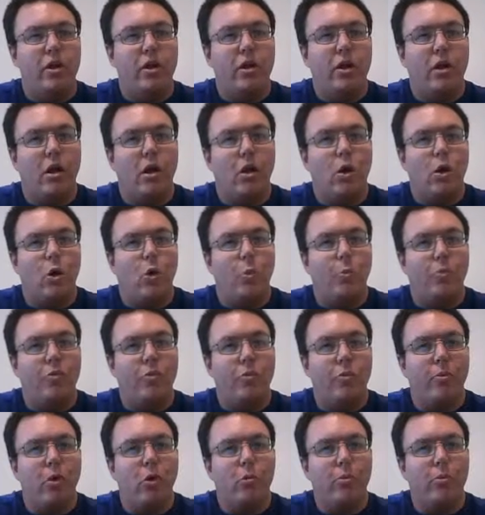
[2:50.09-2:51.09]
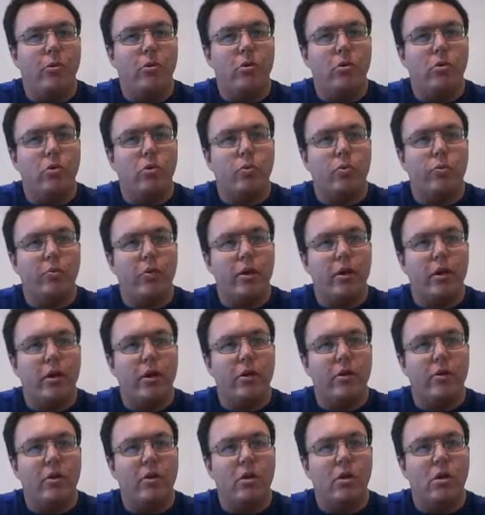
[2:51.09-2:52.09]
got home to Mobile,
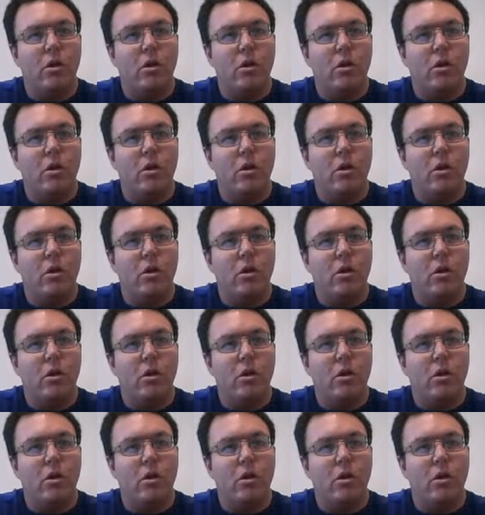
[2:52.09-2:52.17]
and